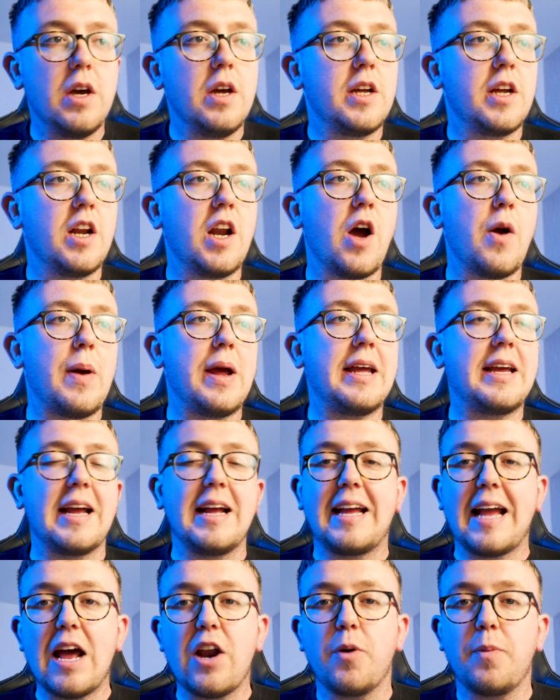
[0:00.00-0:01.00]
He can
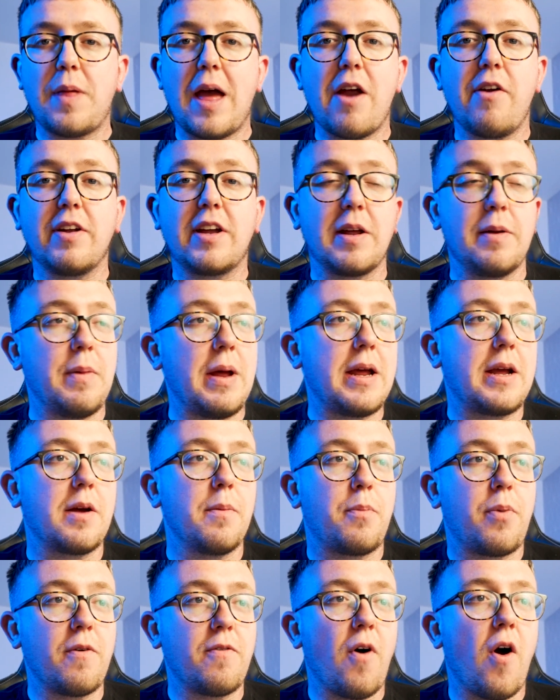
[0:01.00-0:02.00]
get up there. He can
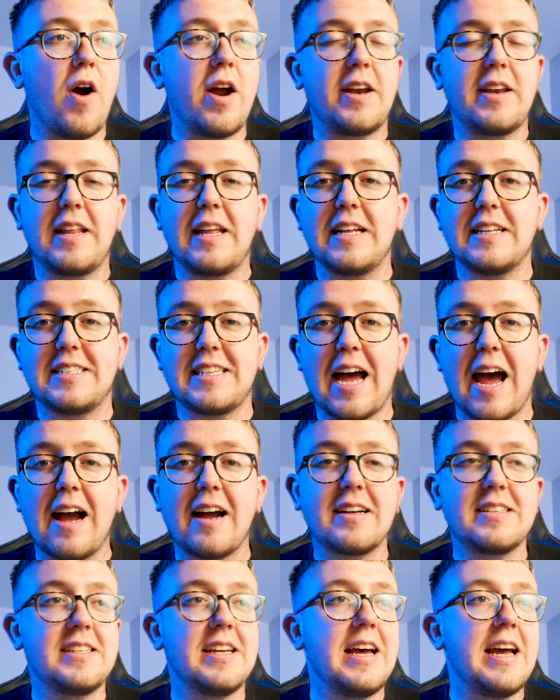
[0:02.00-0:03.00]
provide the
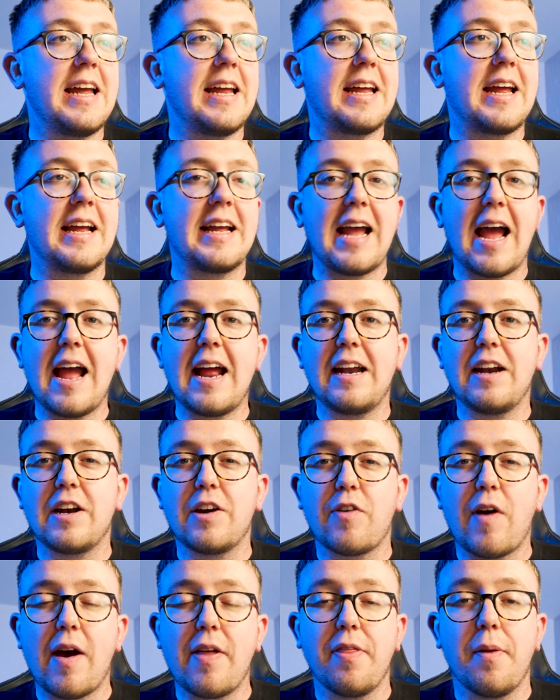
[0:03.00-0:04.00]
attacks. He can get in and
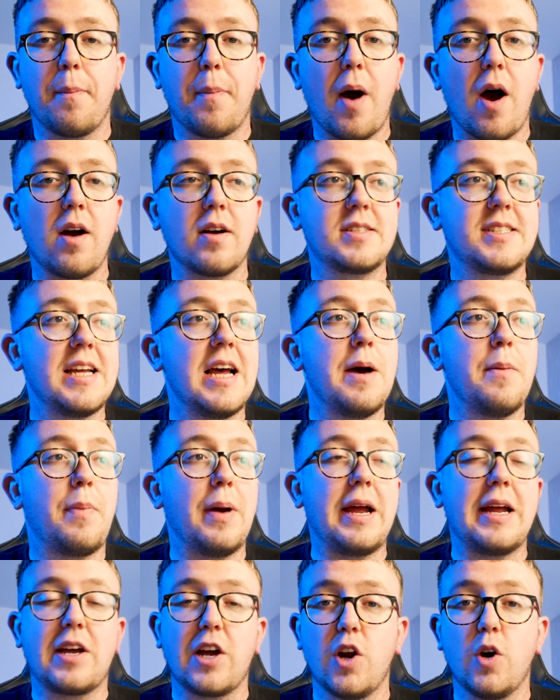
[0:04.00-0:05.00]
around the box,
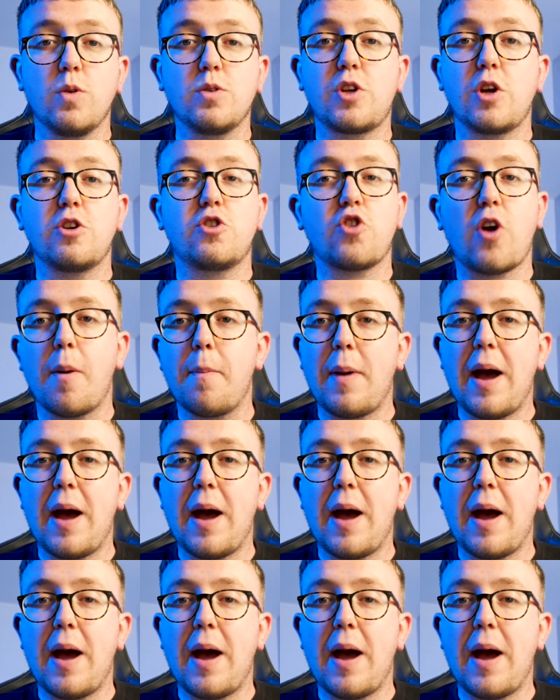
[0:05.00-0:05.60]
but he can also drop